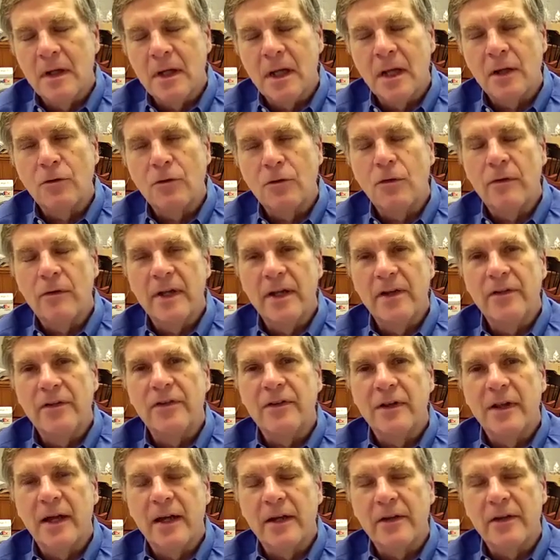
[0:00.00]
increase
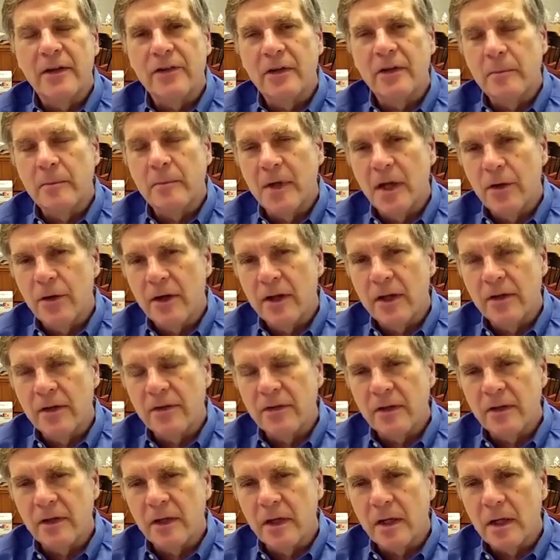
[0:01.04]
like some areas
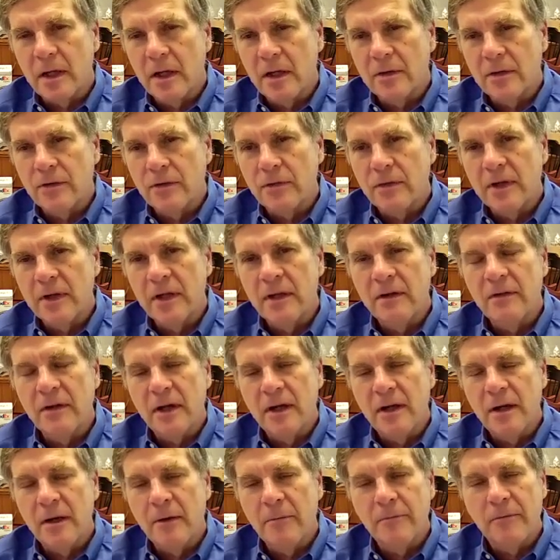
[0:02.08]
of the country,
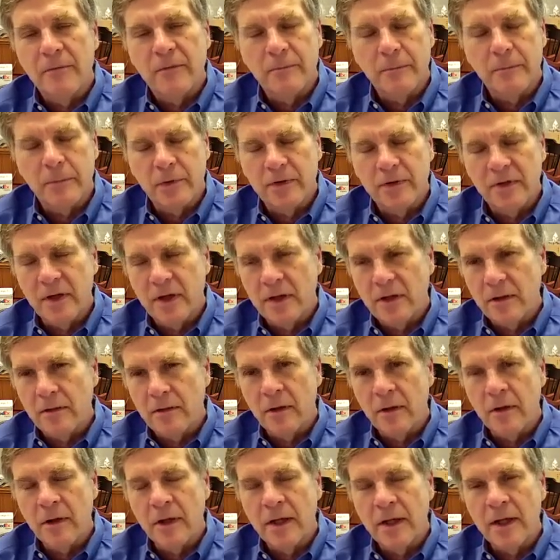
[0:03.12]

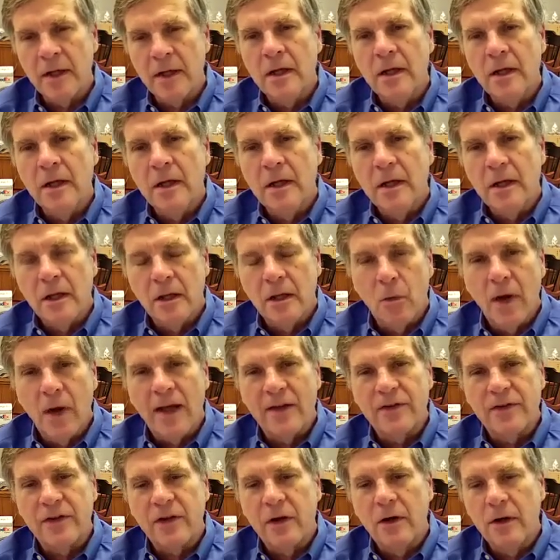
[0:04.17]
particularly the
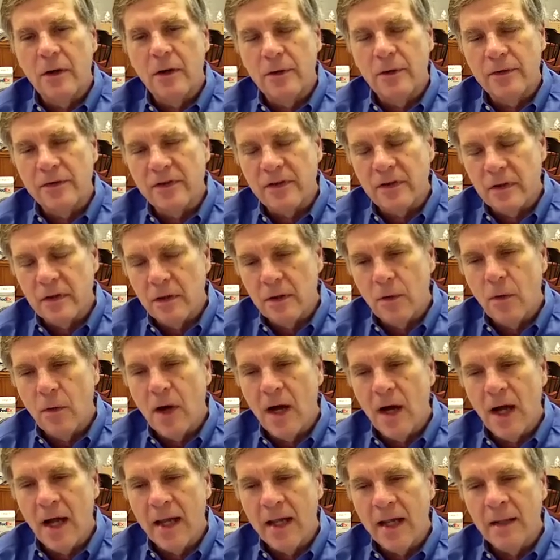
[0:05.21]
West Coast and
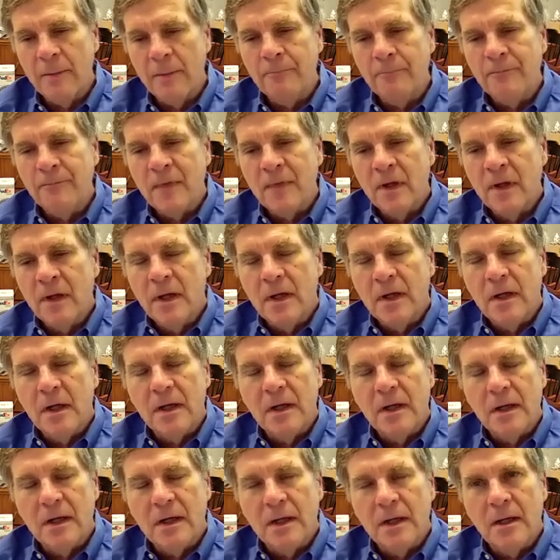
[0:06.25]
Hawaii,
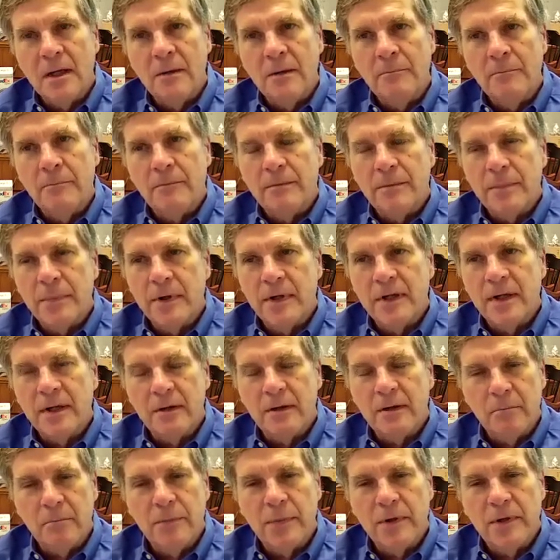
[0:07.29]
but
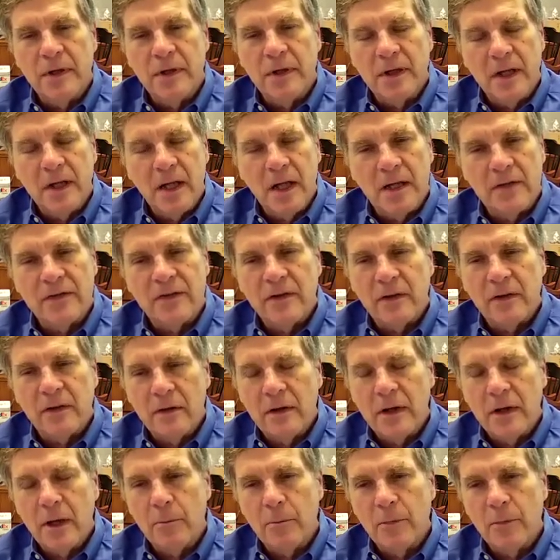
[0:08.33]
yes, our
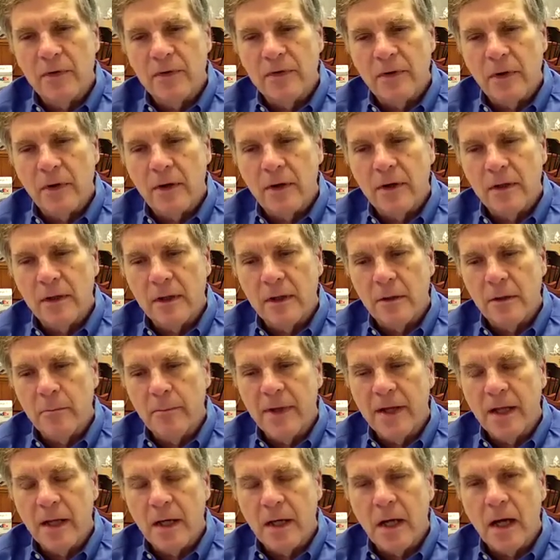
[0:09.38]
numbers are a little
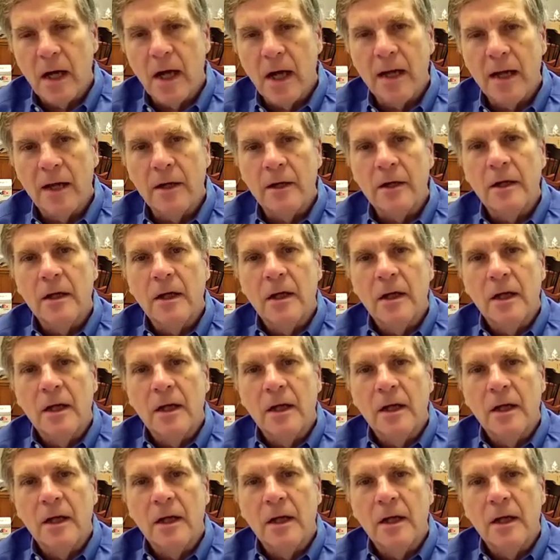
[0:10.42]
bit higher.